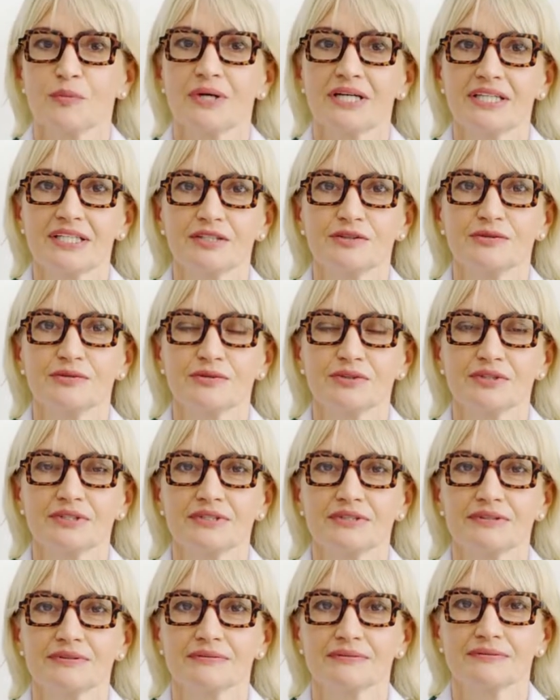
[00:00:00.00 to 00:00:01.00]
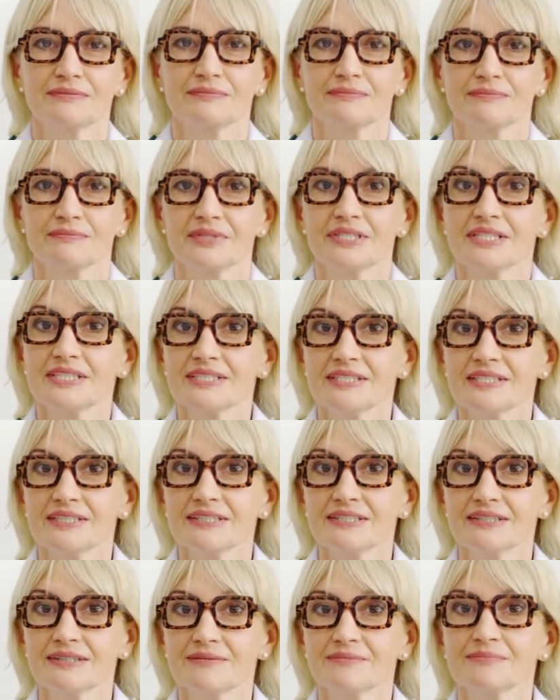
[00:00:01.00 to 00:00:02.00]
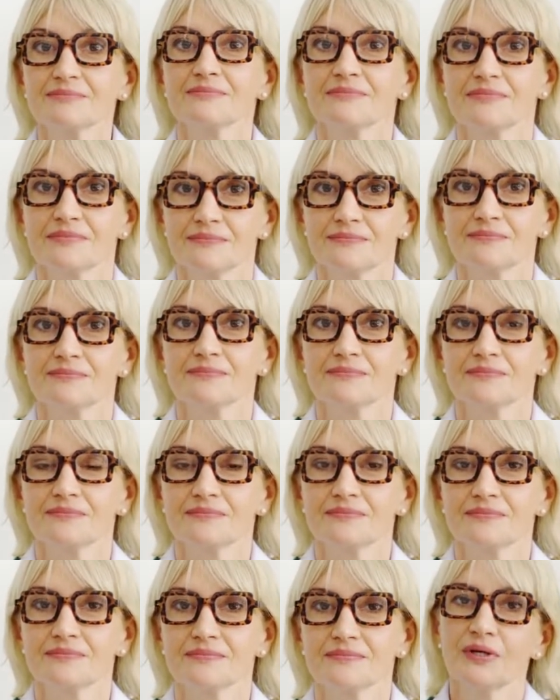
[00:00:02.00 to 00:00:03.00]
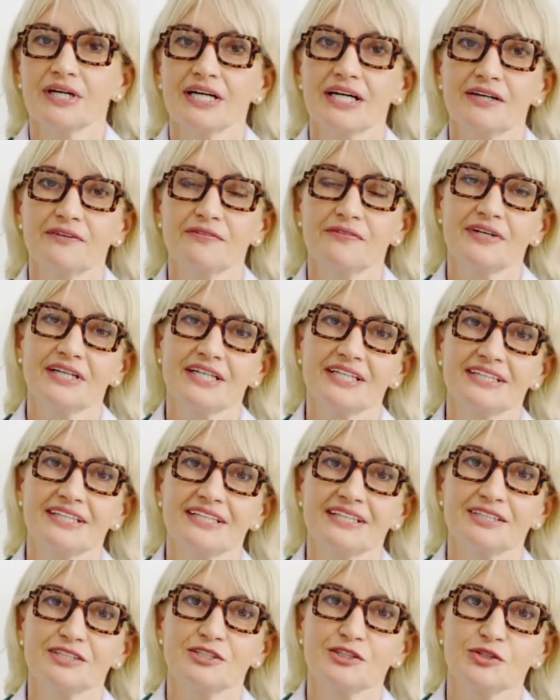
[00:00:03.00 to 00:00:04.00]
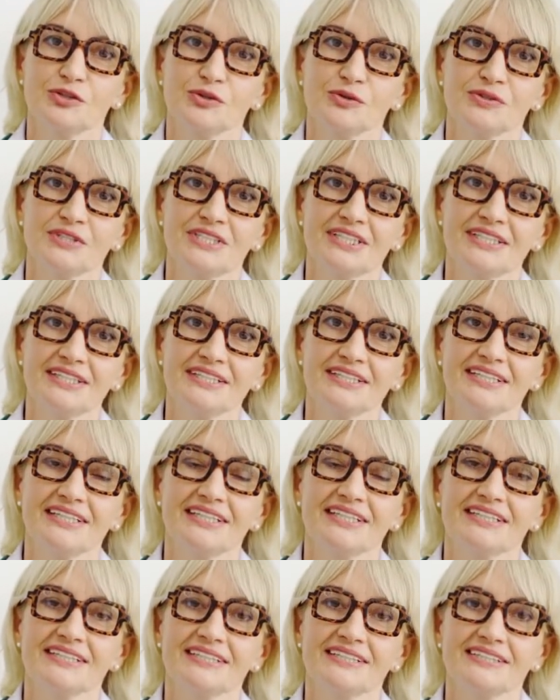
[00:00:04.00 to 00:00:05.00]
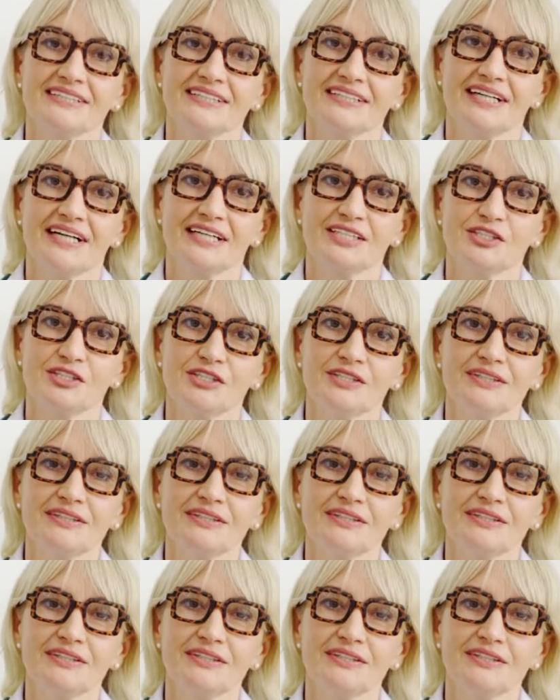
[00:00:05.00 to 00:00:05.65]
Okay, that's fine. Where were they? Where was that big massive one? Was it intramural?